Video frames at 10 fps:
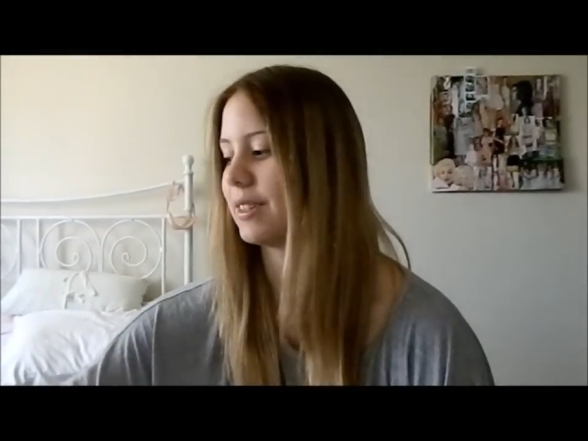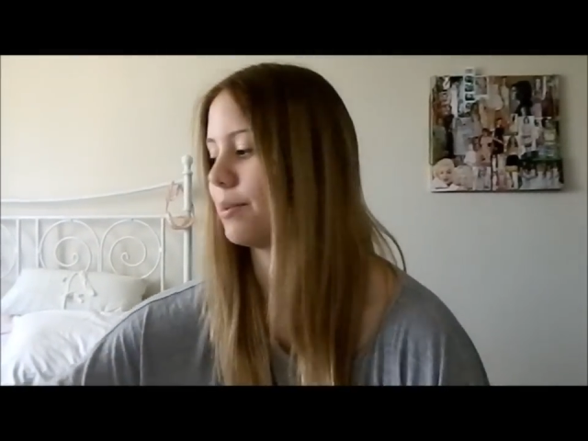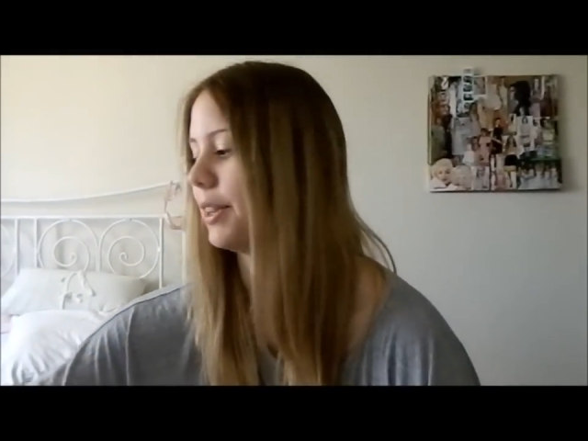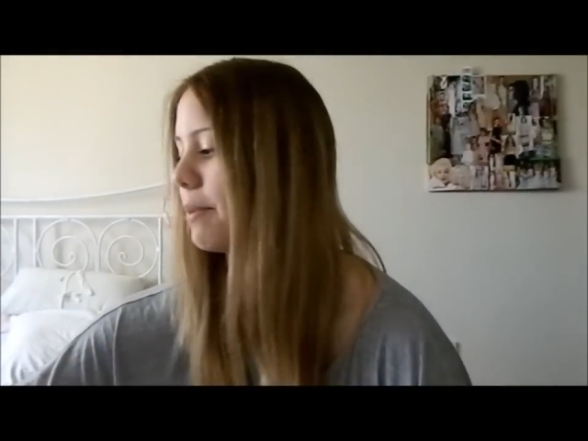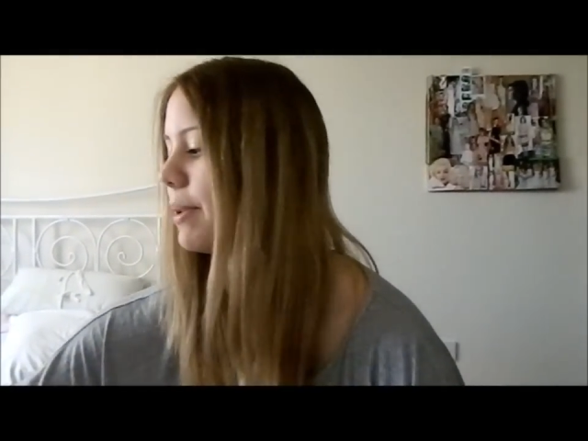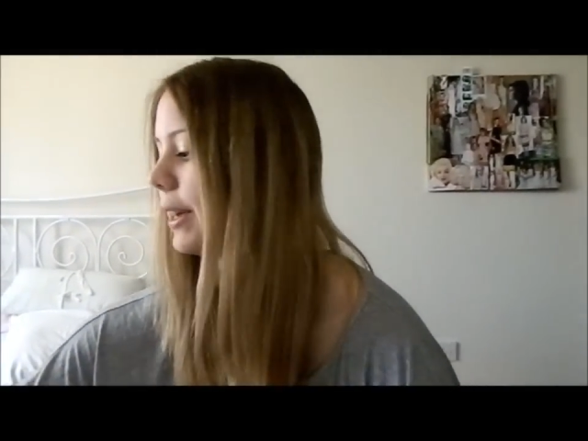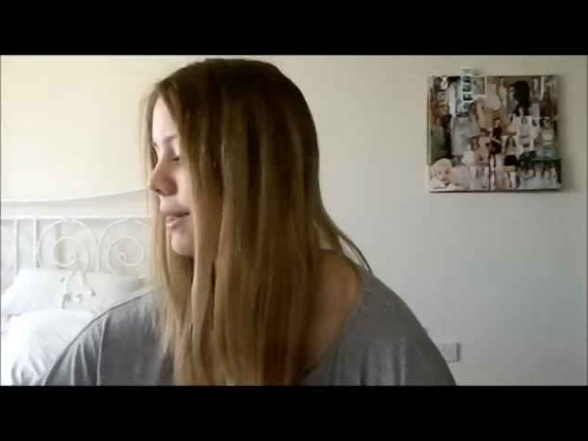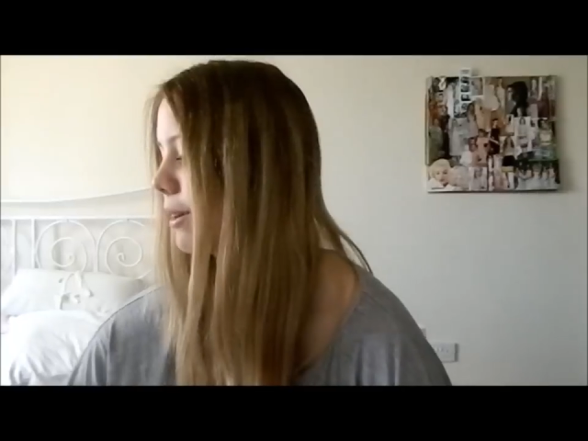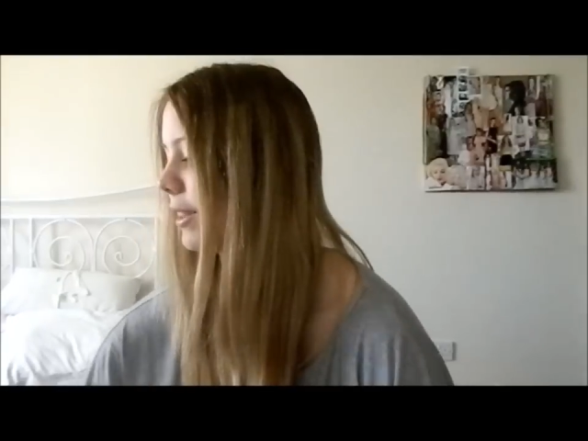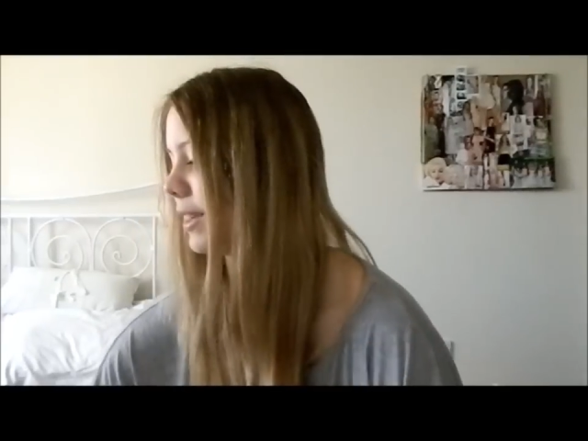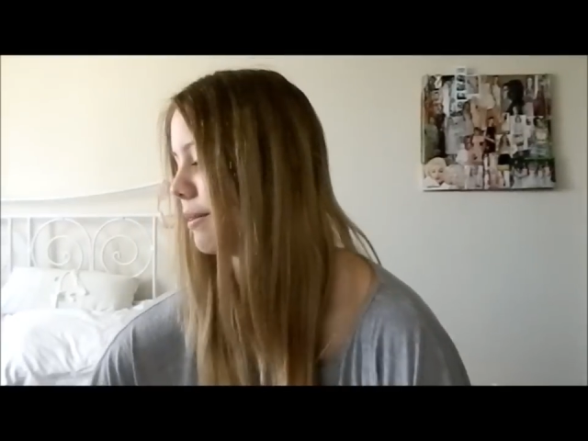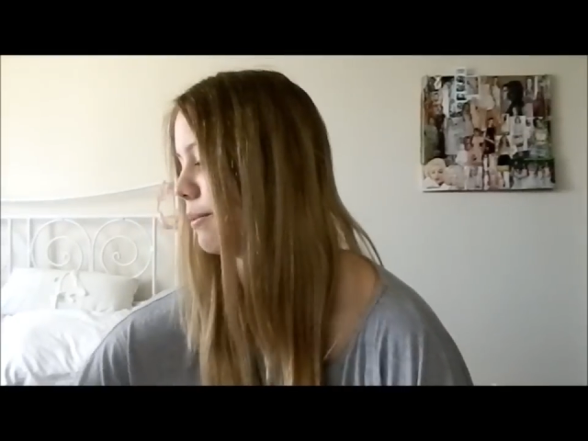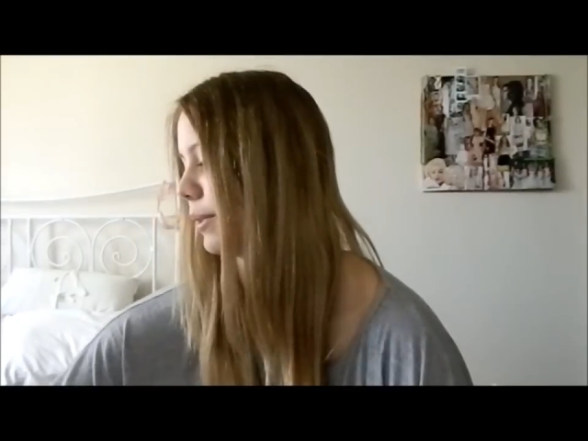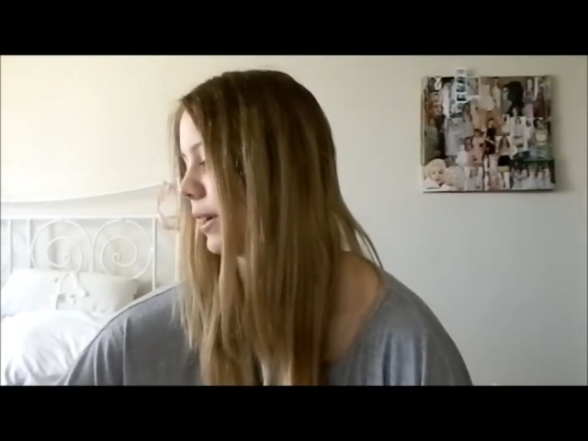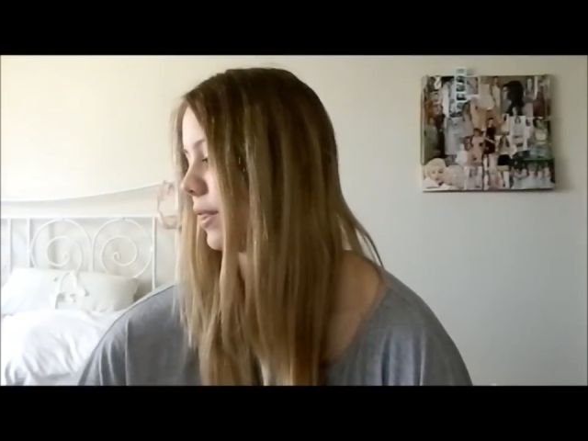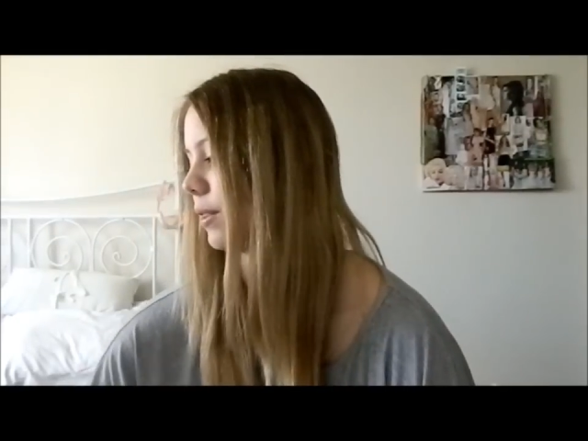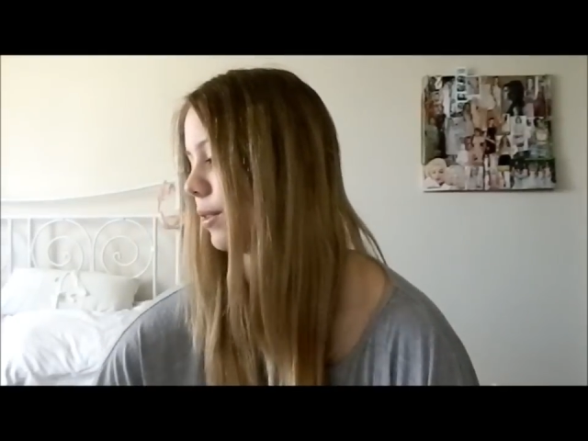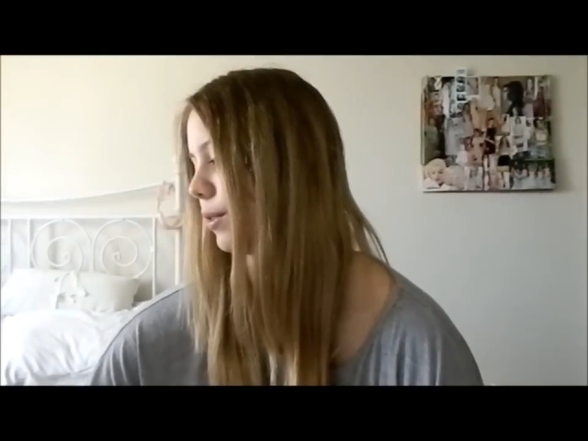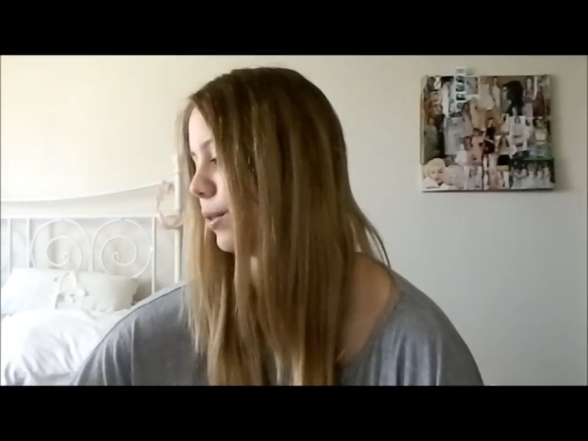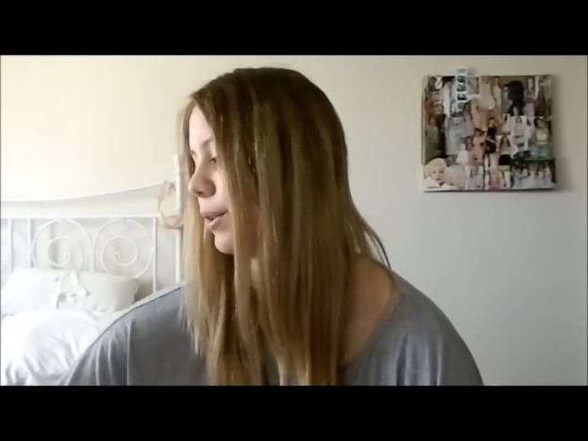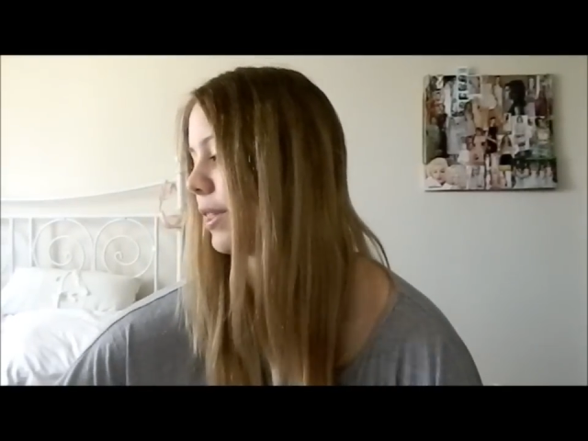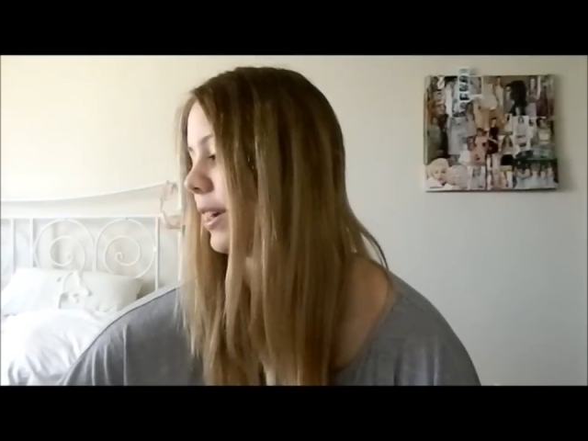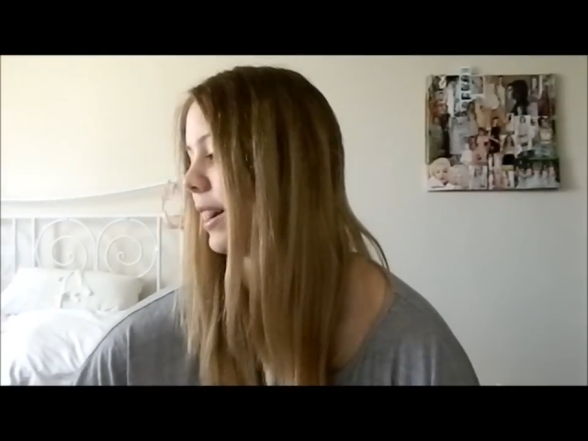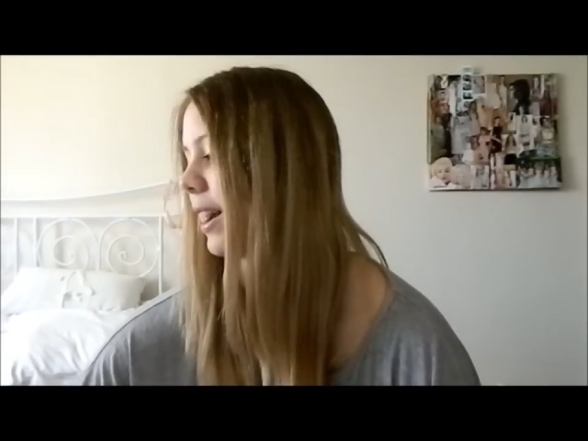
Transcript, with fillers: I'm really picky about them, but the only thing I